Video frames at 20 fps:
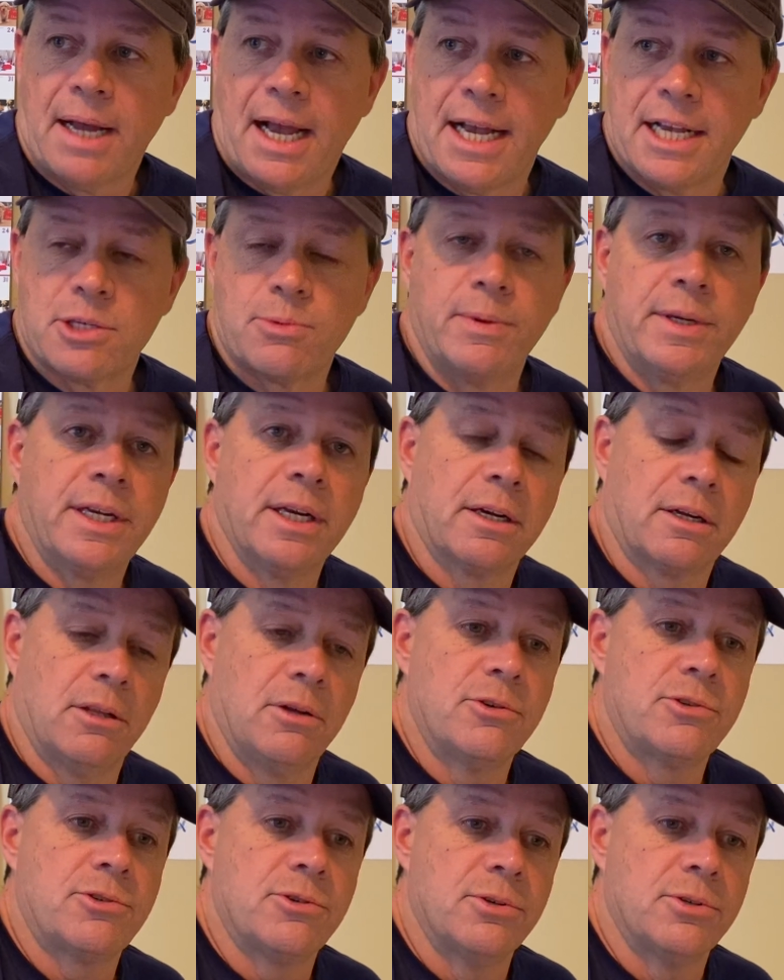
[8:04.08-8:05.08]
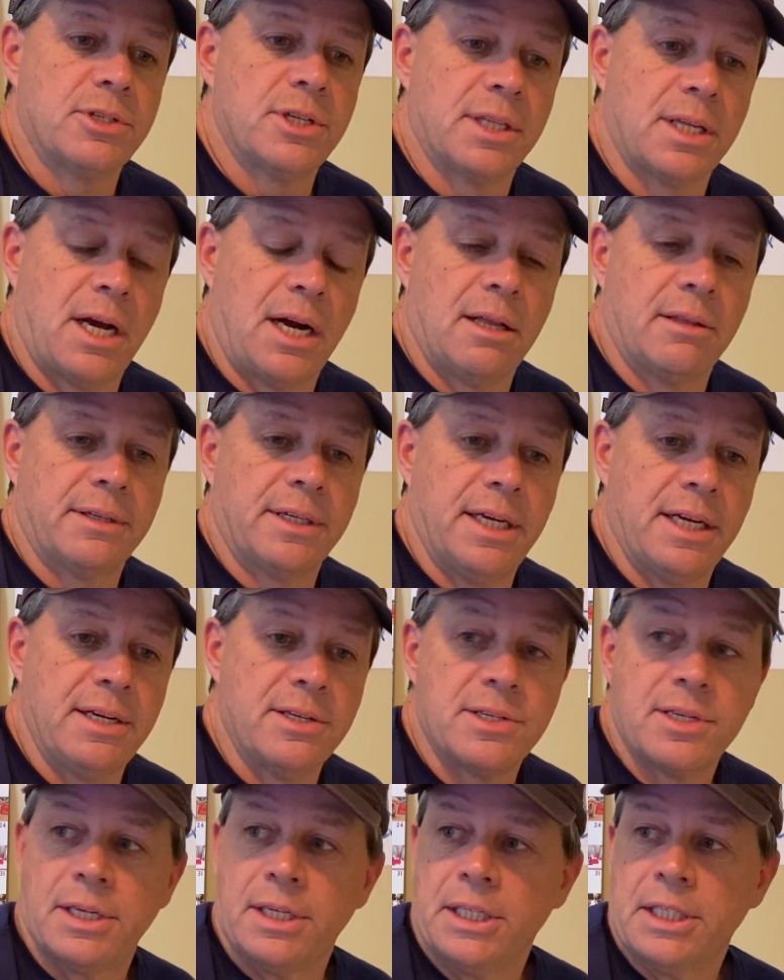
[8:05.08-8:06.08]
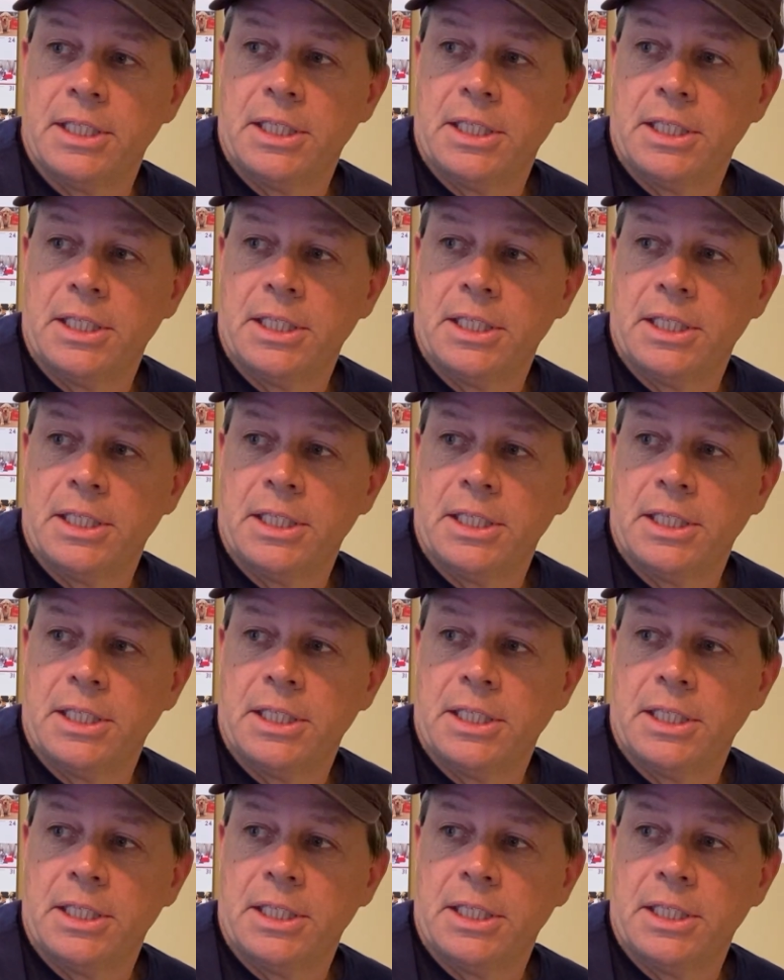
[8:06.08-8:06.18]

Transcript: as we get closer to the holidays